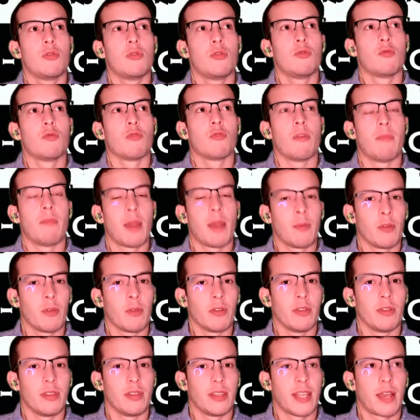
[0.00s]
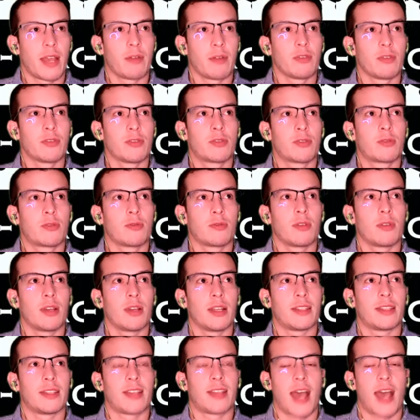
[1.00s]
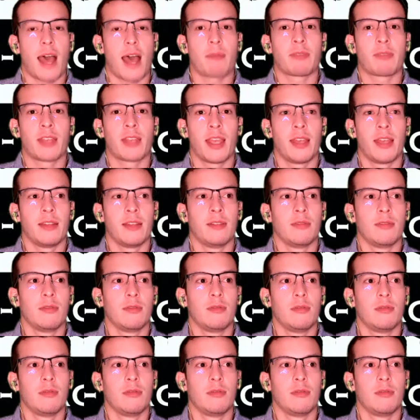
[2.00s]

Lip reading: Remember, that was a top 10